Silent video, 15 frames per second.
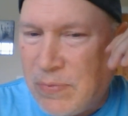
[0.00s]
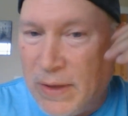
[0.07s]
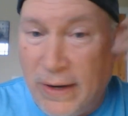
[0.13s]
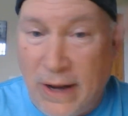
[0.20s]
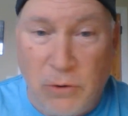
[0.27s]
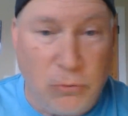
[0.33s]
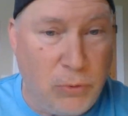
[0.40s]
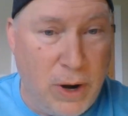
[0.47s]
And
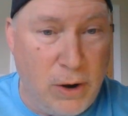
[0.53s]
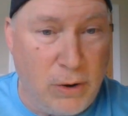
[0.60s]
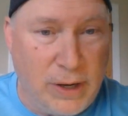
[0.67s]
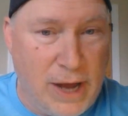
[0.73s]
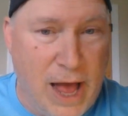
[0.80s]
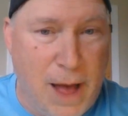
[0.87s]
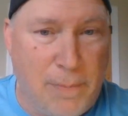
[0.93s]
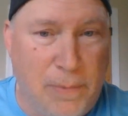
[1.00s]
that
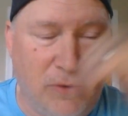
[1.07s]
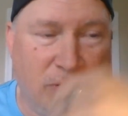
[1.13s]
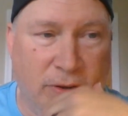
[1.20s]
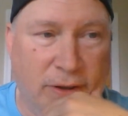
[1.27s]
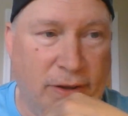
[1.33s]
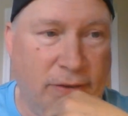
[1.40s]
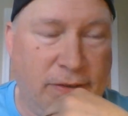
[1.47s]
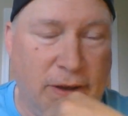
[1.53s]
rarely happens
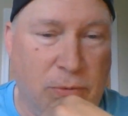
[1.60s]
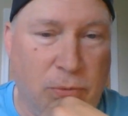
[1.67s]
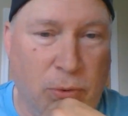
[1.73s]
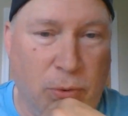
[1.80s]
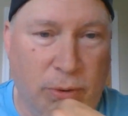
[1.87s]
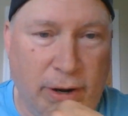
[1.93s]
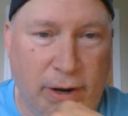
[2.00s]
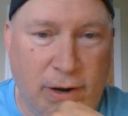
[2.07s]
unless they
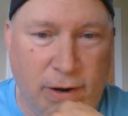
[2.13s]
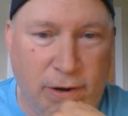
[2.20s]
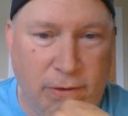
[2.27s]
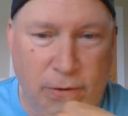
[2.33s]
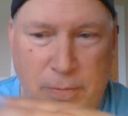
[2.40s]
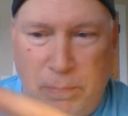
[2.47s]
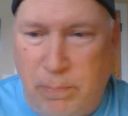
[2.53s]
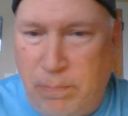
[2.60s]
roll like
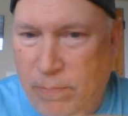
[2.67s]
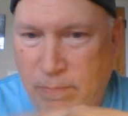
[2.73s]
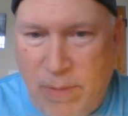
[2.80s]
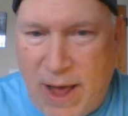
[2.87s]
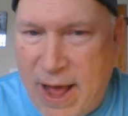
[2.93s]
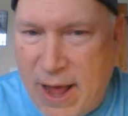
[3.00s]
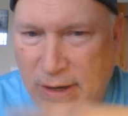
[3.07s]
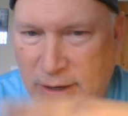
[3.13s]
they're
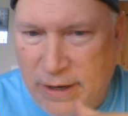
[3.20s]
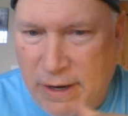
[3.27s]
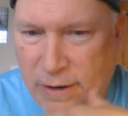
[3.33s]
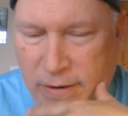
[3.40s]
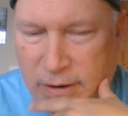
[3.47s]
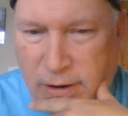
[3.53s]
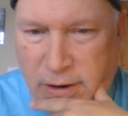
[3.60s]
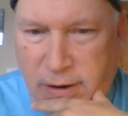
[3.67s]

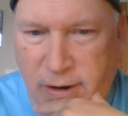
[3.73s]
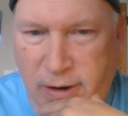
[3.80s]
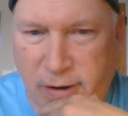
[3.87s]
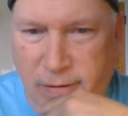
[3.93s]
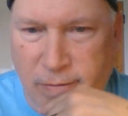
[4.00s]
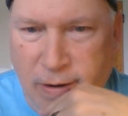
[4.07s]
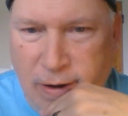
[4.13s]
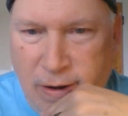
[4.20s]
haggling
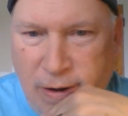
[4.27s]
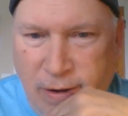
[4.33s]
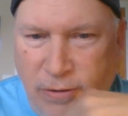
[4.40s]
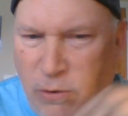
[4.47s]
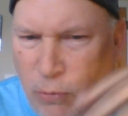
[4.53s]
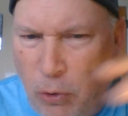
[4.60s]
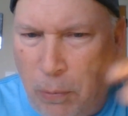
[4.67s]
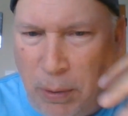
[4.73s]
and
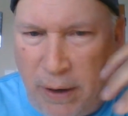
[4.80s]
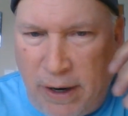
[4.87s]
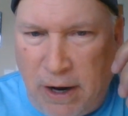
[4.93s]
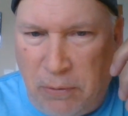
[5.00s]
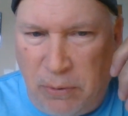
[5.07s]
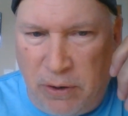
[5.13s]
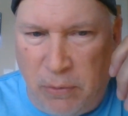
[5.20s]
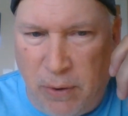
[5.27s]
they're role-playing
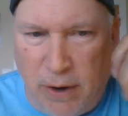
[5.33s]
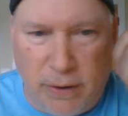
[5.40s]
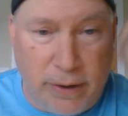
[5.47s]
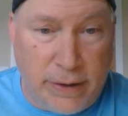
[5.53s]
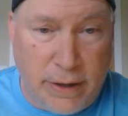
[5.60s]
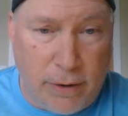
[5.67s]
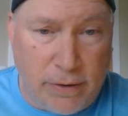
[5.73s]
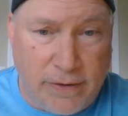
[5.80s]
it really well.
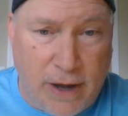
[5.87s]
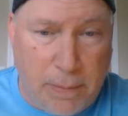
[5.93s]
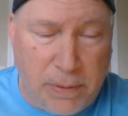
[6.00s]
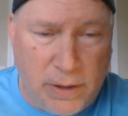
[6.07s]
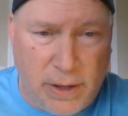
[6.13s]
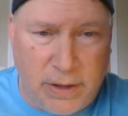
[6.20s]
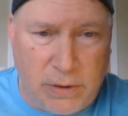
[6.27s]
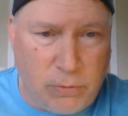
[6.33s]
And then on top
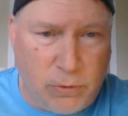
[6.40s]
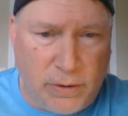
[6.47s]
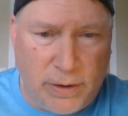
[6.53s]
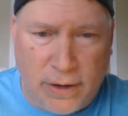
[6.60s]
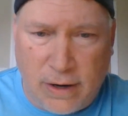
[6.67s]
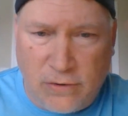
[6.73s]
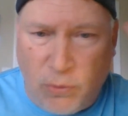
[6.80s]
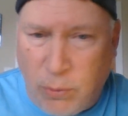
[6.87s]
of that, they roll
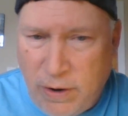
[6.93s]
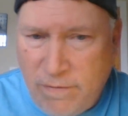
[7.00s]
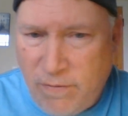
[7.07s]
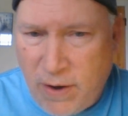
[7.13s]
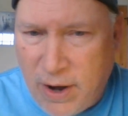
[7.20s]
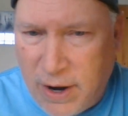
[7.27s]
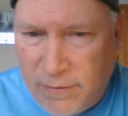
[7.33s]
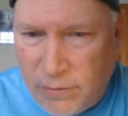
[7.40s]
like a
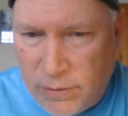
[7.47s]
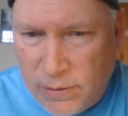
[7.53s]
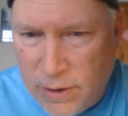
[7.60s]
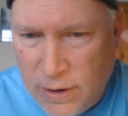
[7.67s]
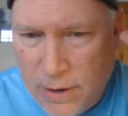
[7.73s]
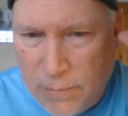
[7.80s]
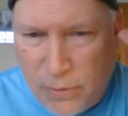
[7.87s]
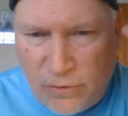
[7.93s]
25 on
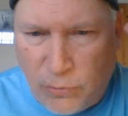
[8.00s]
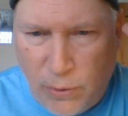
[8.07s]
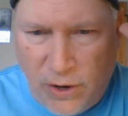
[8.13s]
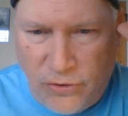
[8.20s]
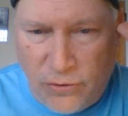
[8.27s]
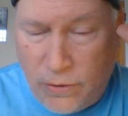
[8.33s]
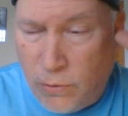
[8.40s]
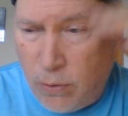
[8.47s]

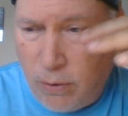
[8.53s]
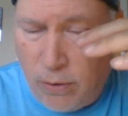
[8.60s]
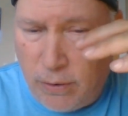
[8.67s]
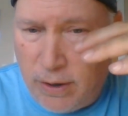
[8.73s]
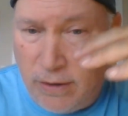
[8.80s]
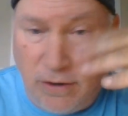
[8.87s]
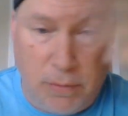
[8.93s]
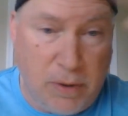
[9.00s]
persuasion or
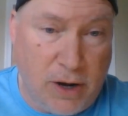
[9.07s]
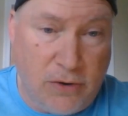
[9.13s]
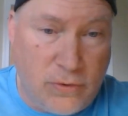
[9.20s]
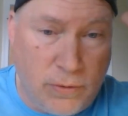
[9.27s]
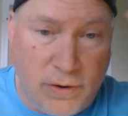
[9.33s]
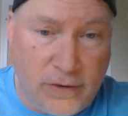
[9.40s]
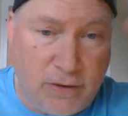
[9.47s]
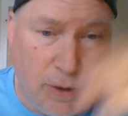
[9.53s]
intimidation
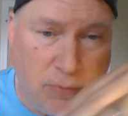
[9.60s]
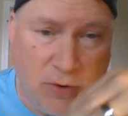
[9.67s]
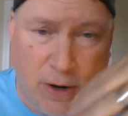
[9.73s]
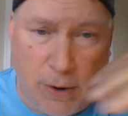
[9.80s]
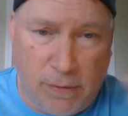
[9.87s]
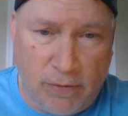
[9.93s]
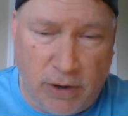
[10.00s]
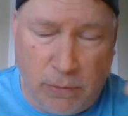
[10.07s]
or deception,
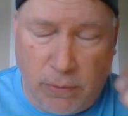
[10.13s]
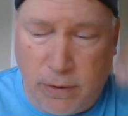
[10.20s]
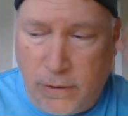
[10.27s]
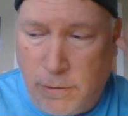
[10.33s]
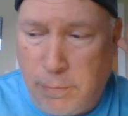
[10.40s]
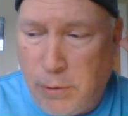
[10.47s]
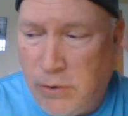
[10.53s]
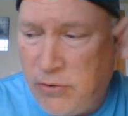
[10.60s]
however they
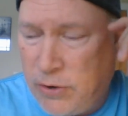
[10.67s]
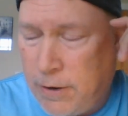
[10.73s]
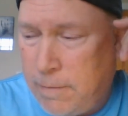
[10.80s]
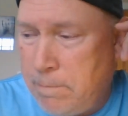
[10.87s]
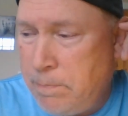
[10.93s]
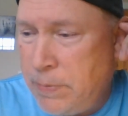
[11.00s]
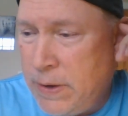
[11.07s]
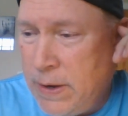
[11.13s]
are approaching it.
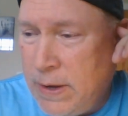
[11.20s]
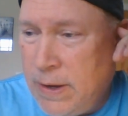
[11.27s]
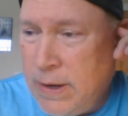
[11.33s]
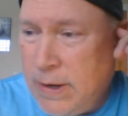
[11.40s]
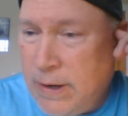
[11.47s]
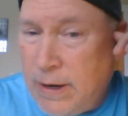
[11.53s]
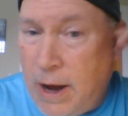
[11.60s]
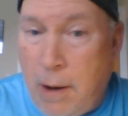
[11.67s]

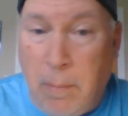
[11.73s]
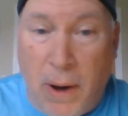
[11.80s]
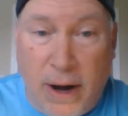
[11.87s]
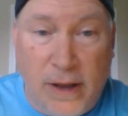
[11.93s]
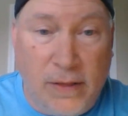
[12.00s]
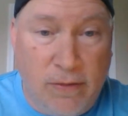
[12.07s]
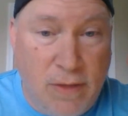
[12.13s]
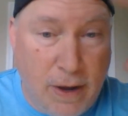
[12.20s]
They
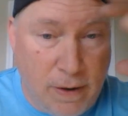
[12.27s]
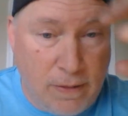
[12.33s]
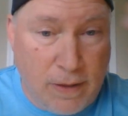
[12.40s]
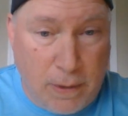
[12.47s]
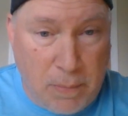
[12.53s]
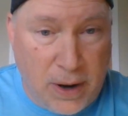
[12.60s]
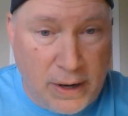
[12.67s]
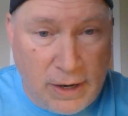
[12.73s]

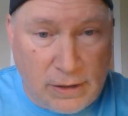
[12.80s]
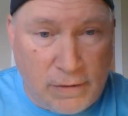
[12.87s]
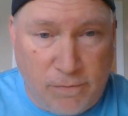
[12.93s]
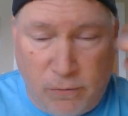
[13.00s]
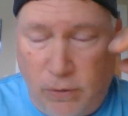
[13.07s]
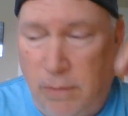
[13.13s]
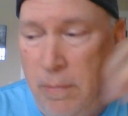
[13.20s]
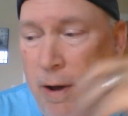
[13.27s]
might get the
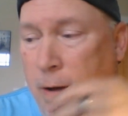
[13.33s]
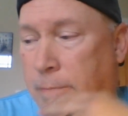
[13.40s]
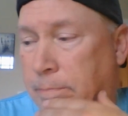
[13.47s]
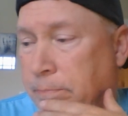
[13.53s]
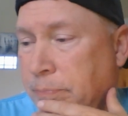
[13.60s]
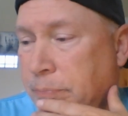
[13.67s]
full amount.